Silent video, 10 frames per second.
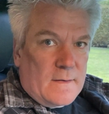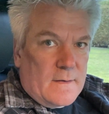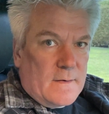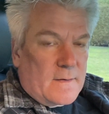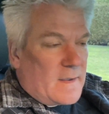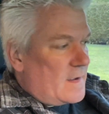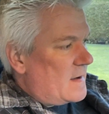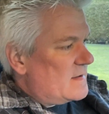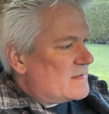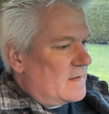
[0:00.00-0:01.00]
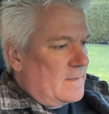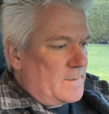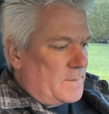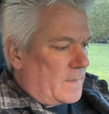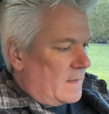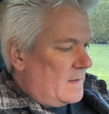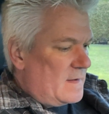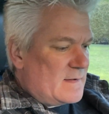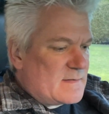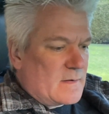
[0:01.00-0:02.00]
Okay guys,
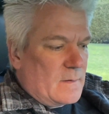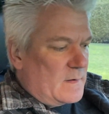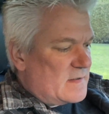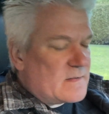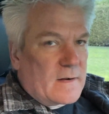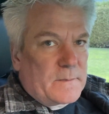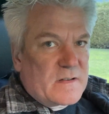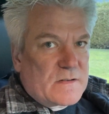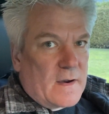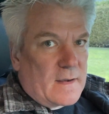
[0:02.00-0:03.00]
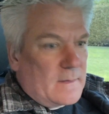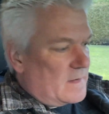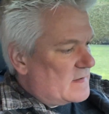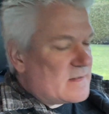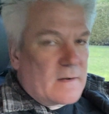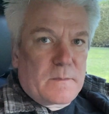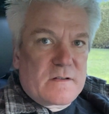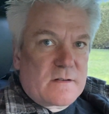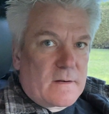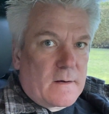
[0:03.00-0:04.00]
so when you start up the truck, I'm going to start up the
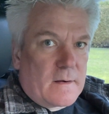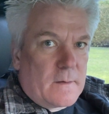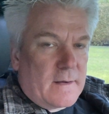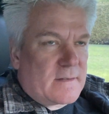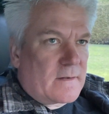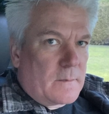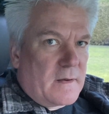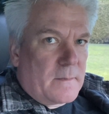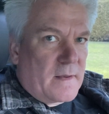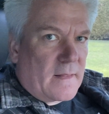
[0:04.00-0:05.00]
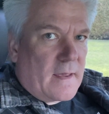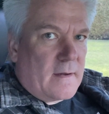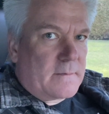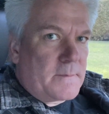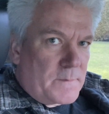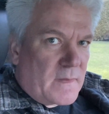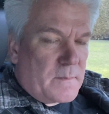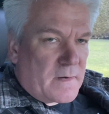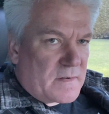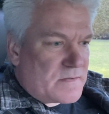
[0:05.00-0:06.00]
truck right away. It's going to be a bit loud,
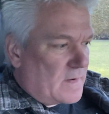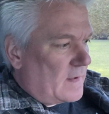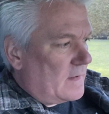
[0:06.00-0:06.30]
but I'll show you.